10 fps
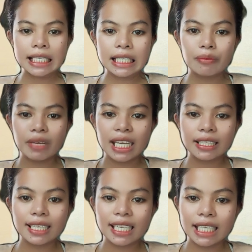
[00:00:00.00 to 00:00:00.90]
to
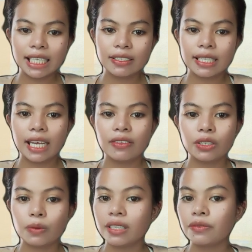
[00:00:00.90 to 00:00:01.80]
meet the needs in
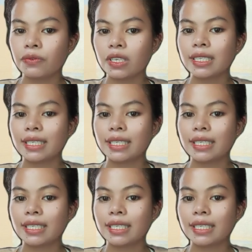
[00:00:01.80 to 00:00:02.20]
the 21st